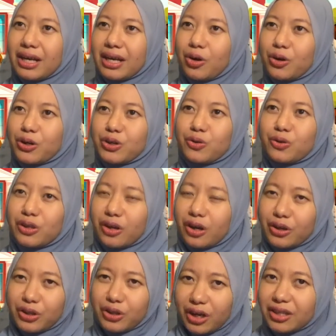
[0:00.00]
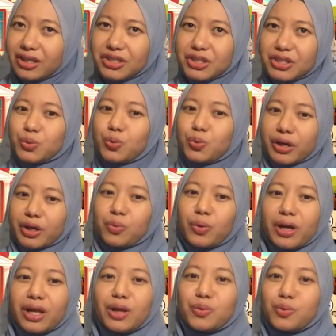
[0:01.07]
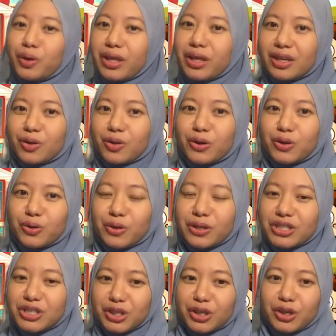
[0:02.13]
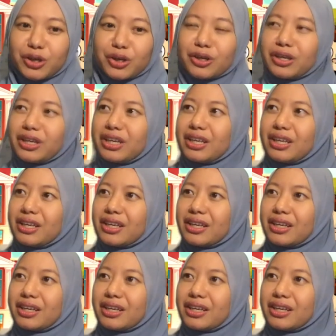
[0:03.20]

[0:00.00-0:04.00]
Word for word: audio audiologists work well with an audio engineer in